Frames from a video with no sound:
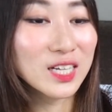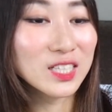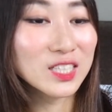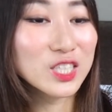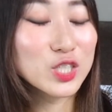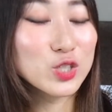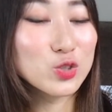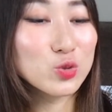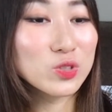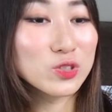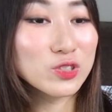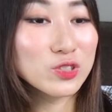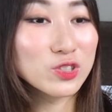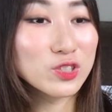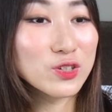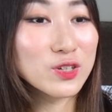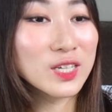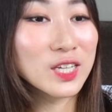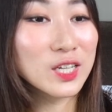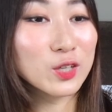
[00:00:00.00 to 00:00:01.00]

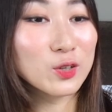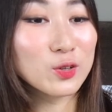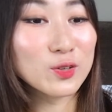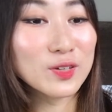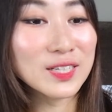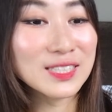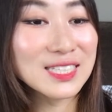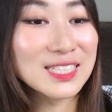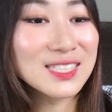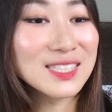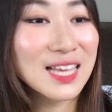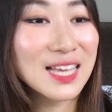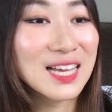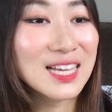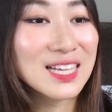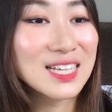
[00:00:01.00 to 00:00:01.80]
dishwasher in Korean is